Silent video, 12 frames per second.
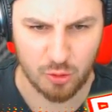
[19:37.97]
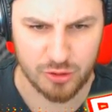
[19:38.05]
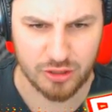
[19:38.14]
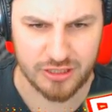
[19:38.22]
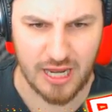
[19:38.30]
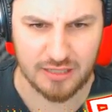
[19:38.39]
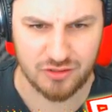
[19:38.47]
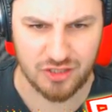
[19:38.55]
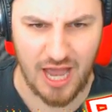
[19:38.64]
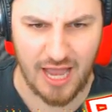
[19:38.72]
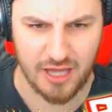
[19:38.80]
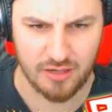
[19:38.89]
no, you can't
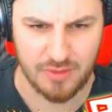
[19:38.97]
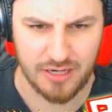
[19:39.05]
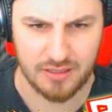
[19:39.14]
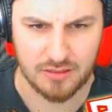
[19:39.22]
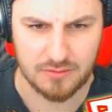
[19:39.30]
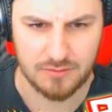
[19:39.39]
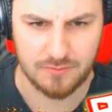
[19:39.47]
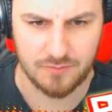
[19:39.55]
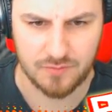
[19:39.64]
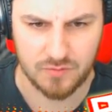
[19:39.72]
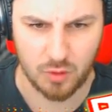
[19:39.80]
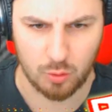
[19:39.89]
die on me.
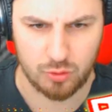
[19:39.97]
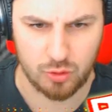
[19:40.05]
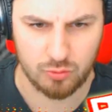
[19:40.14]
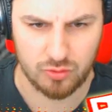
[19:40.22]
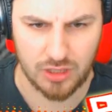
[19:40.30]
Don't you